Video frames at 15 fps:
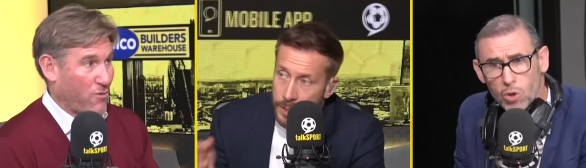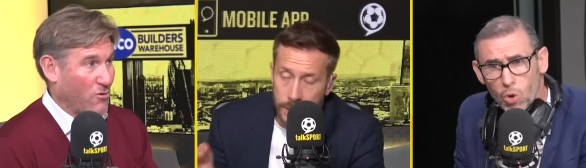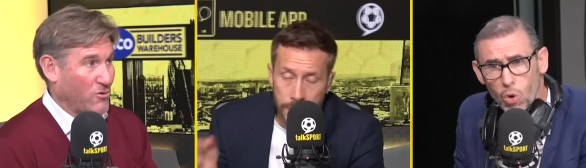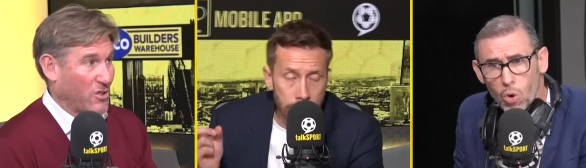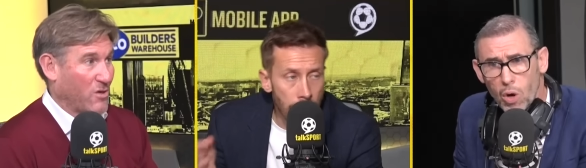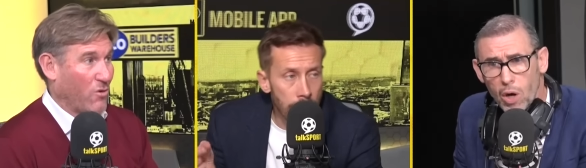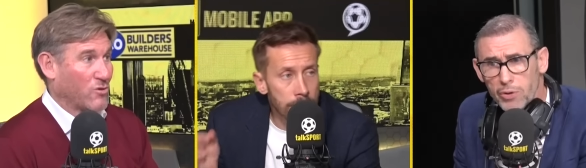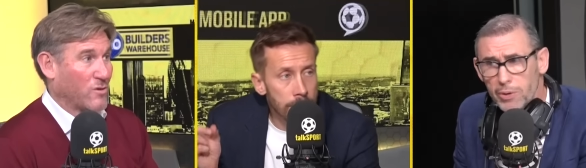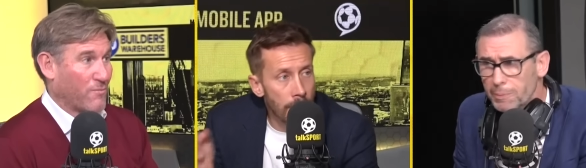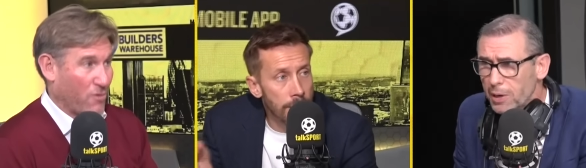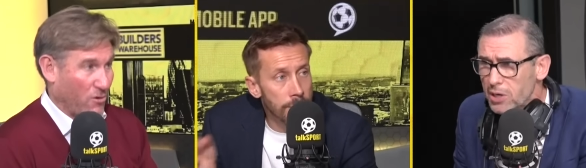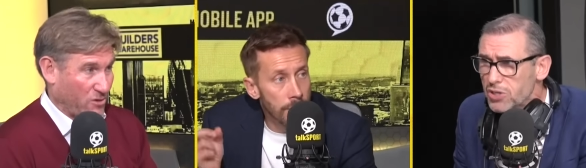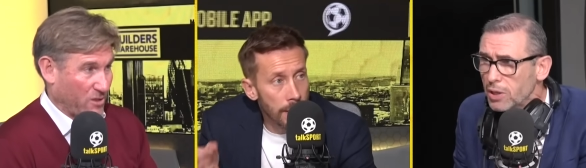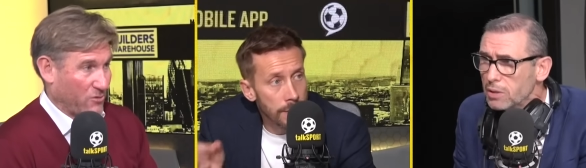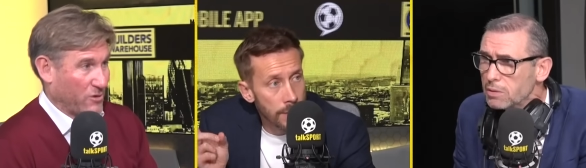Speaker 1: The law si
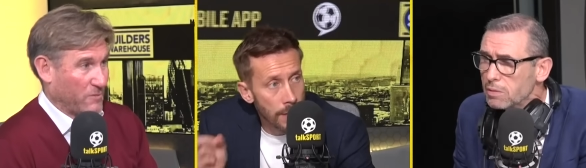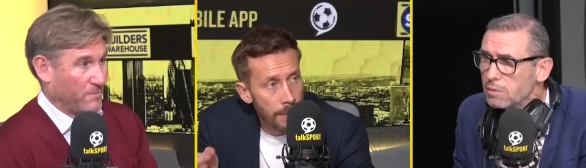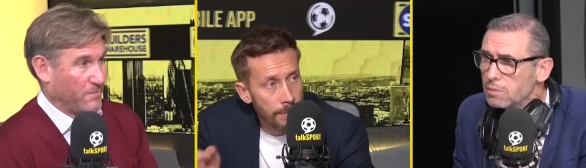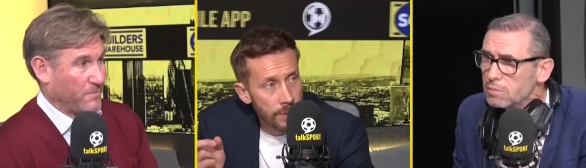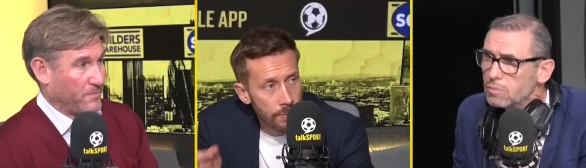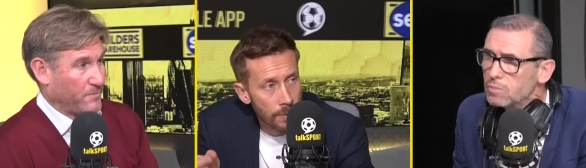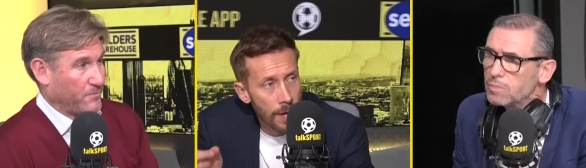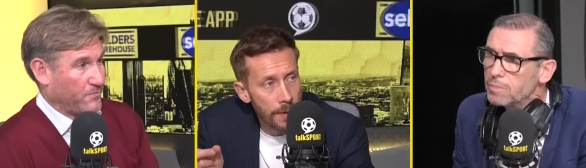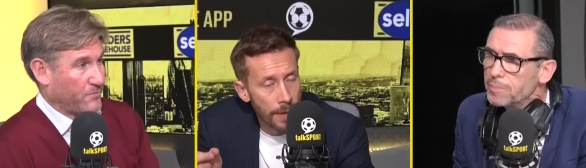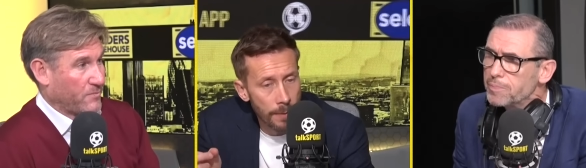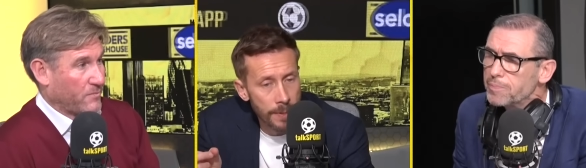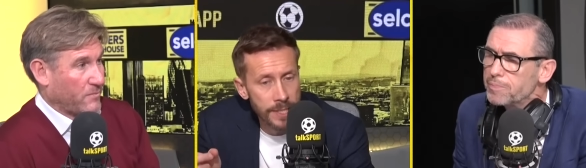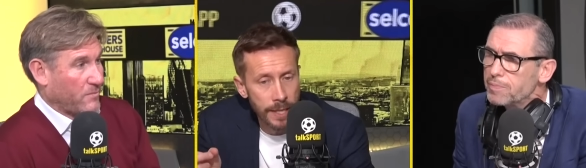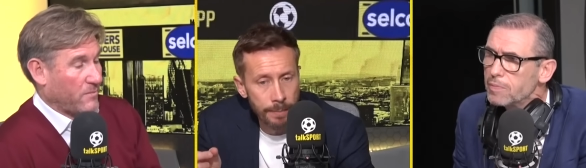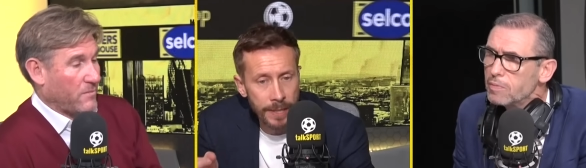under si Simon's right
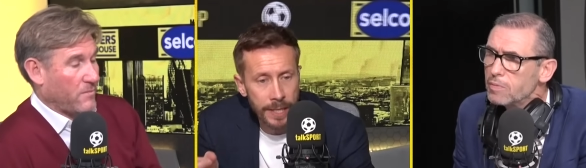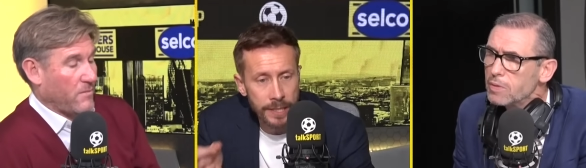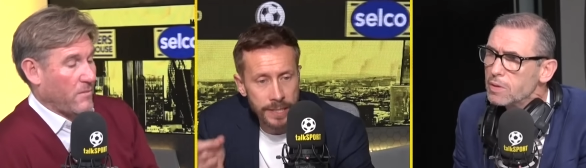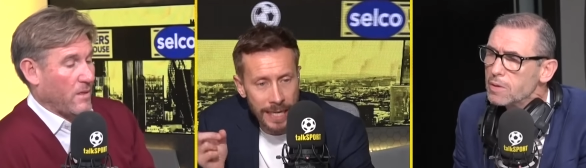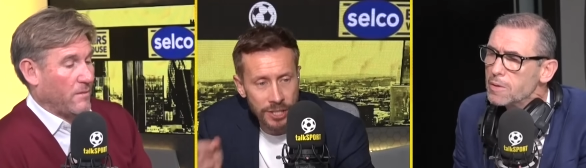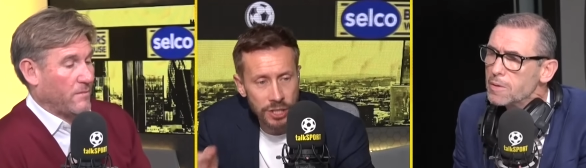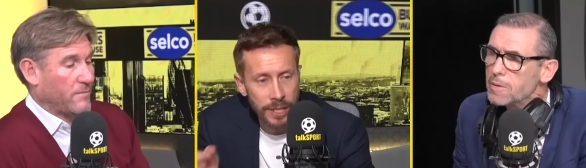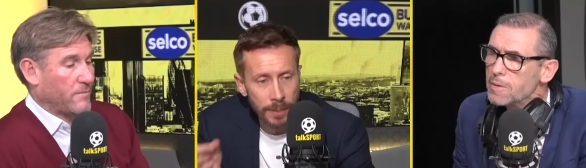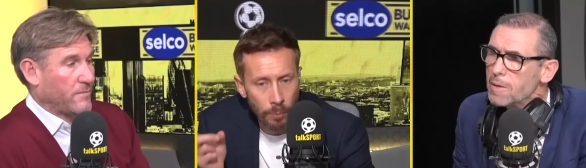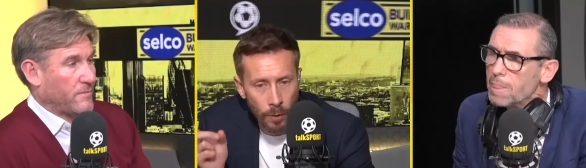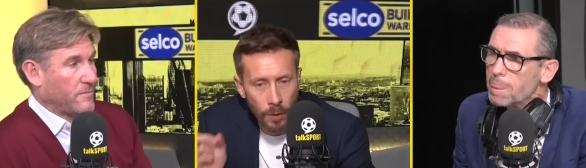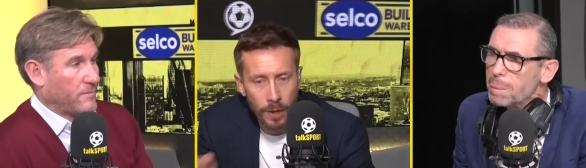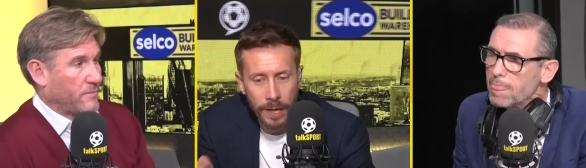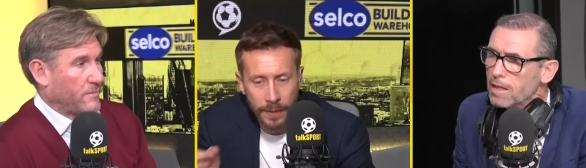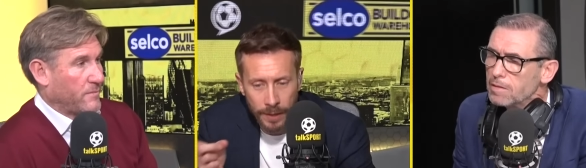though, isn't it? Because actually,
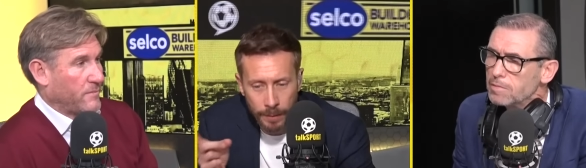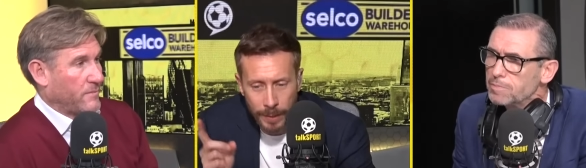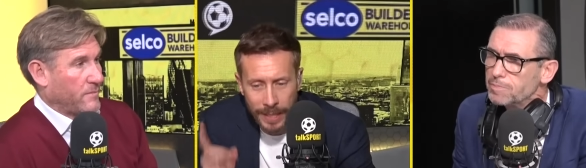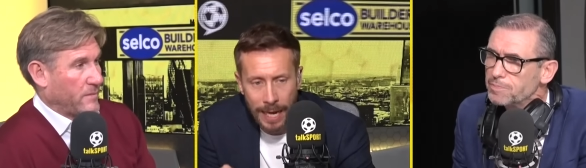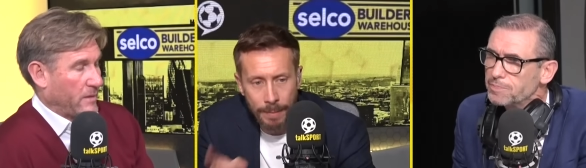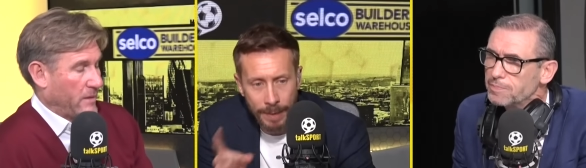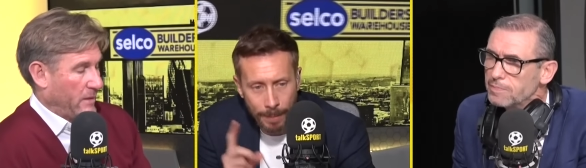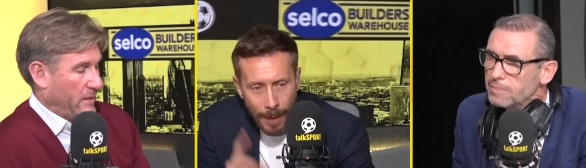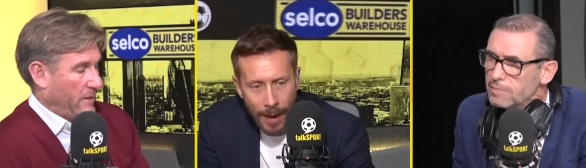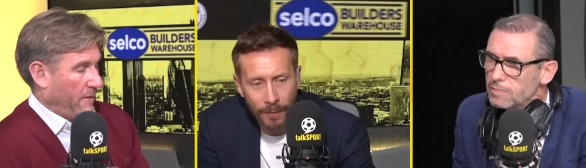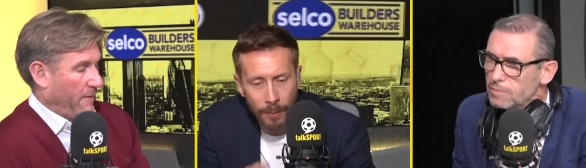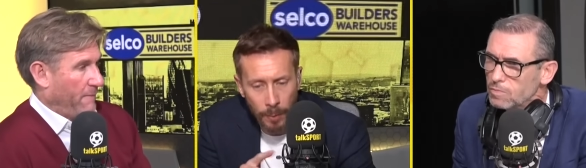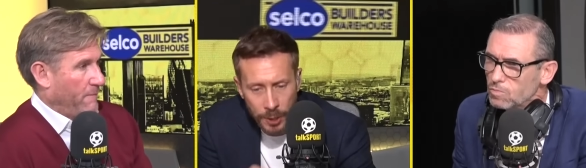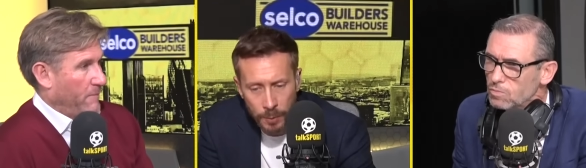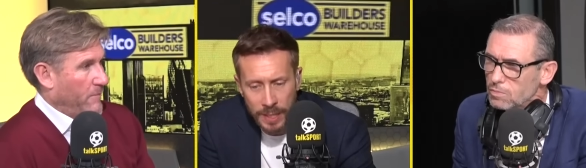what became
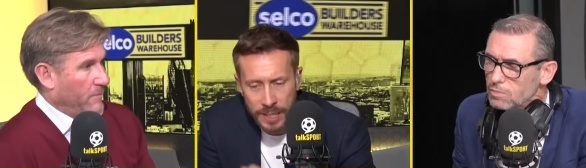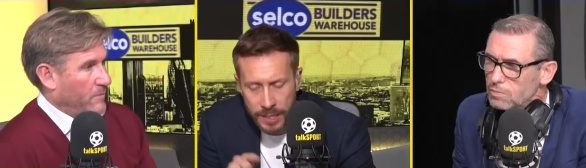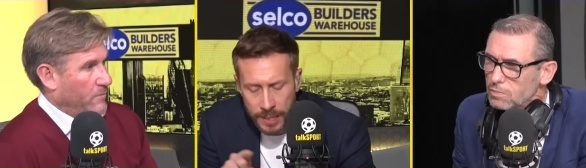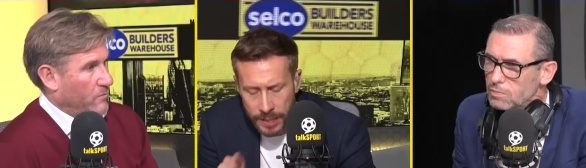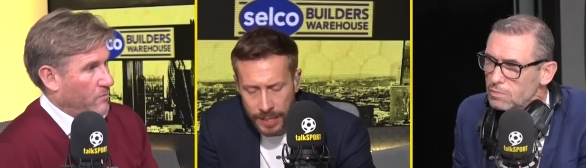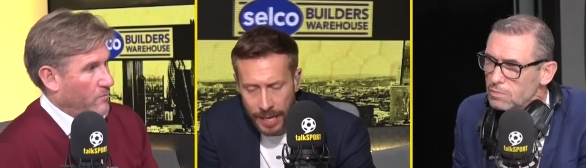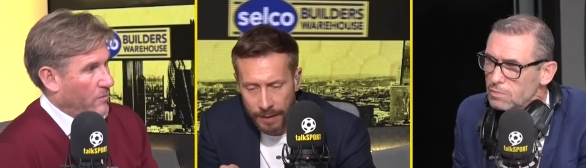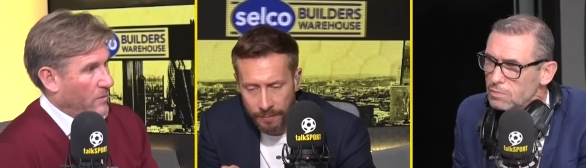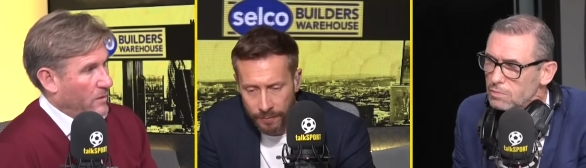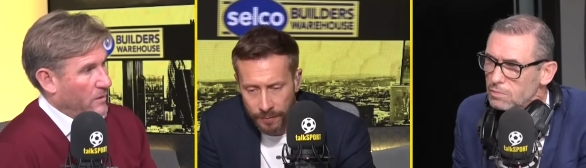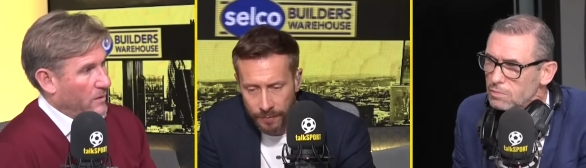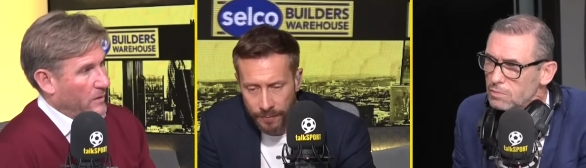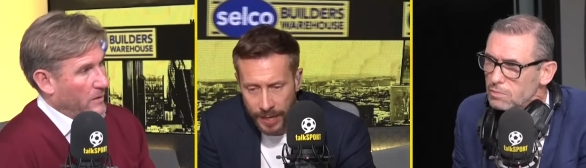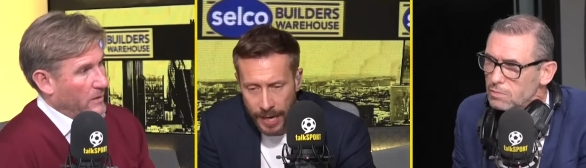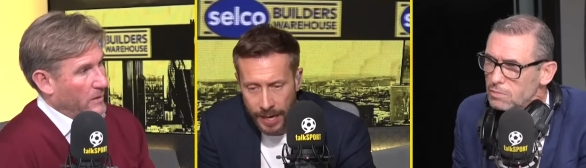apparent when you listened to that
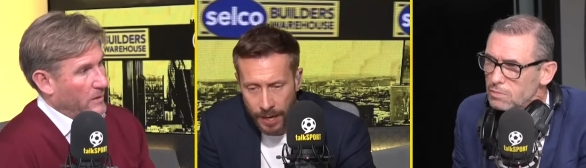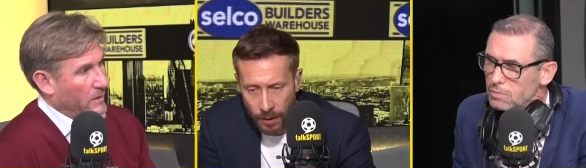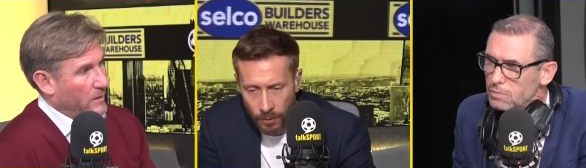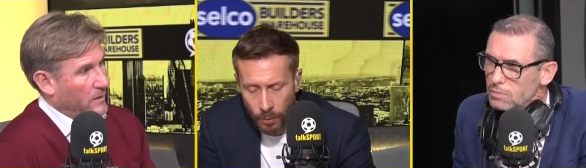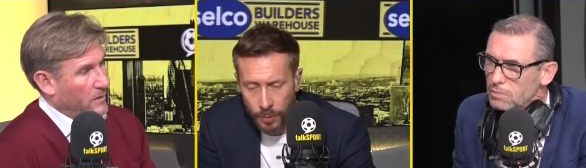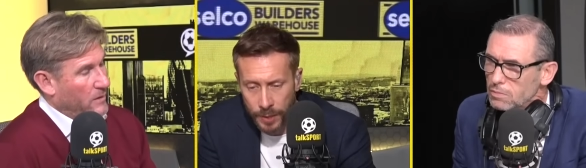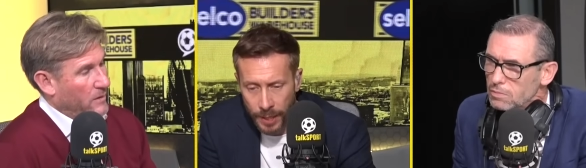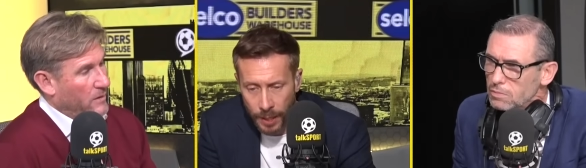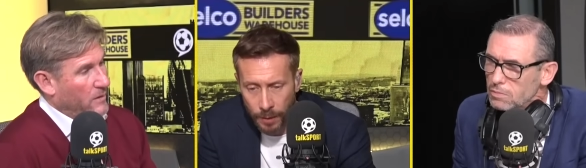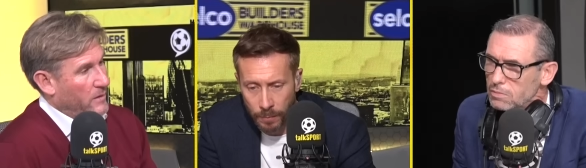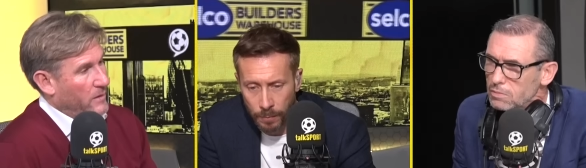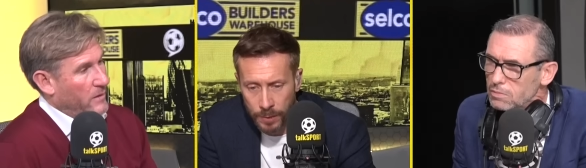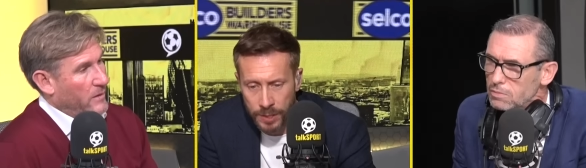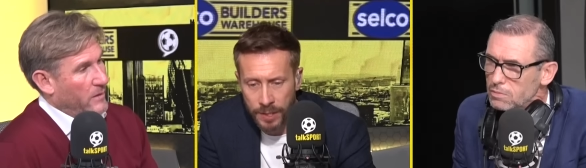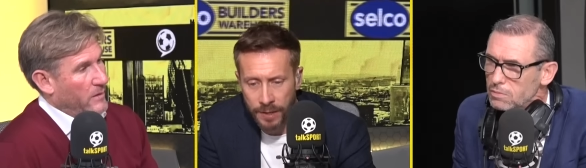V A R
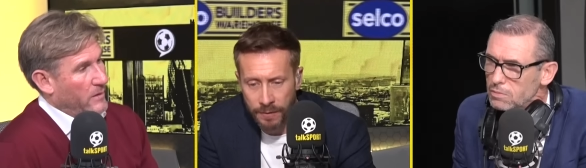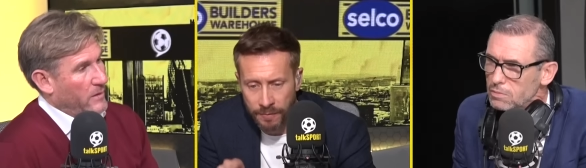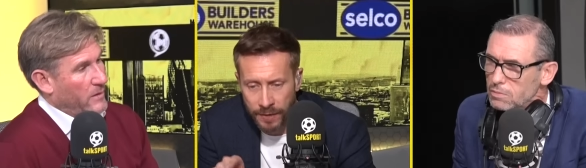audio was that the